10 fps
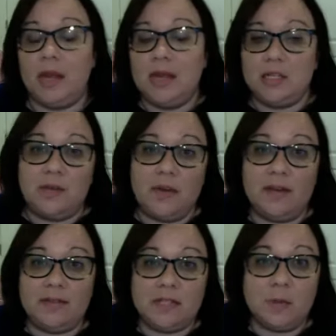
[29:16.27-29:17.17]
So if you
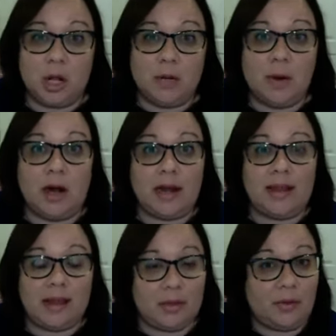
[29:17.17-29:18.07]
have a smaller party,
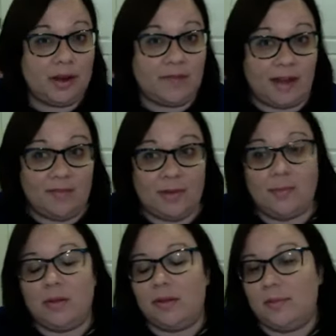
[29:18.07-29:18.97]
like three to five
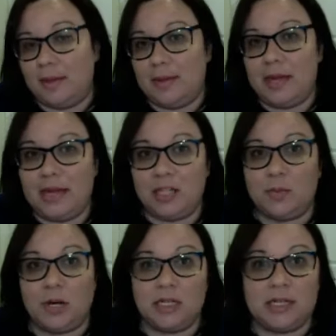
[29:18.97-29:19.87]
people, then maybe each
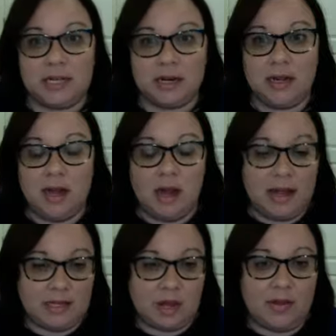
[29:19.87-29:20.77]
person
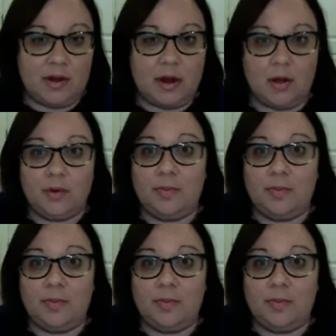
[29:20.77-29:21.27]
is on their own.